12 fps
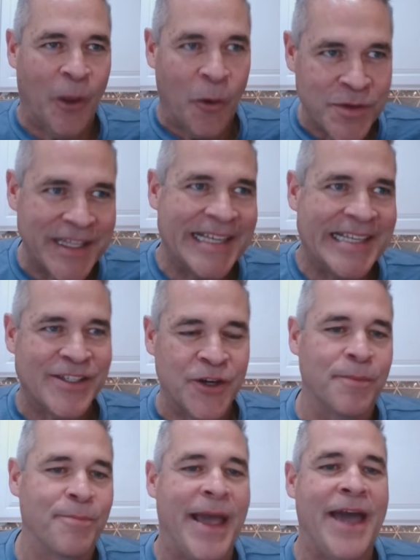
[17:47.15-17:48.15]
Those things
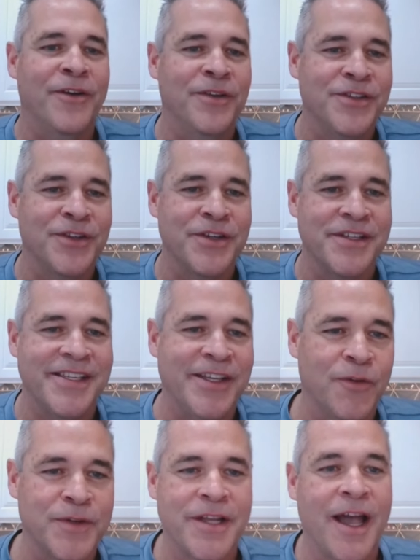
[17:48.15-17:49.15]
start to pattern. You start to
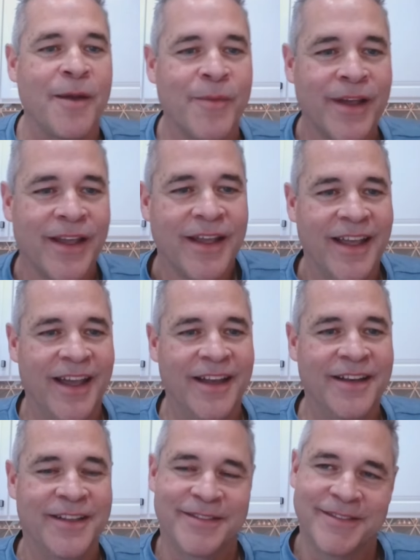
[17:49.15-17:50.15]
see over time,
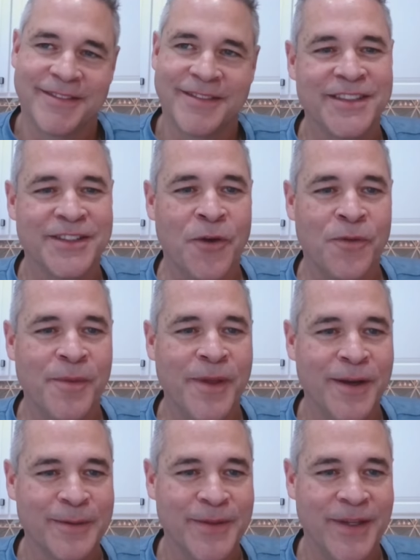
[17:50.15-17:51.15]
and just go from
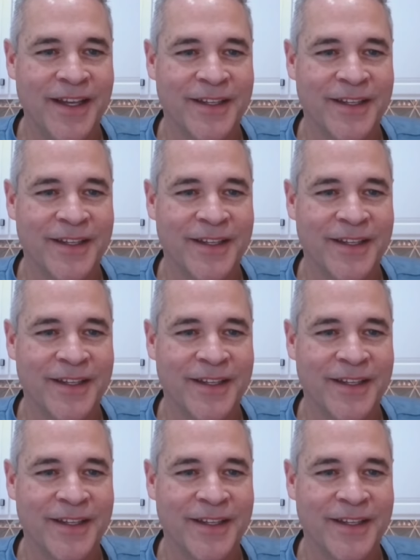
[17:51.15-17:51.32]
there.